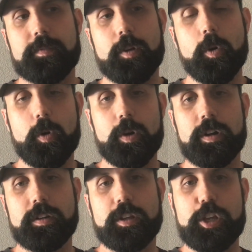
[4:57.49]

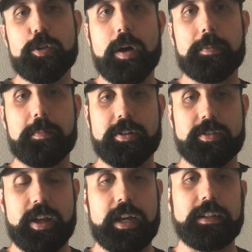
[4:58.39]
or queue up a bunch of
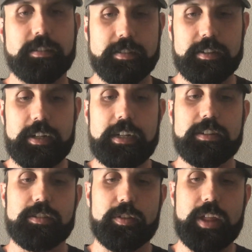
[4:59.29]
texts
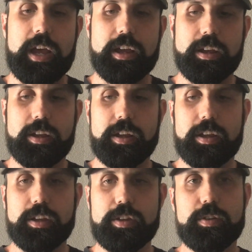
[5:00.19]
so that
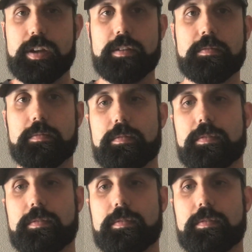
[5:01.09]
you can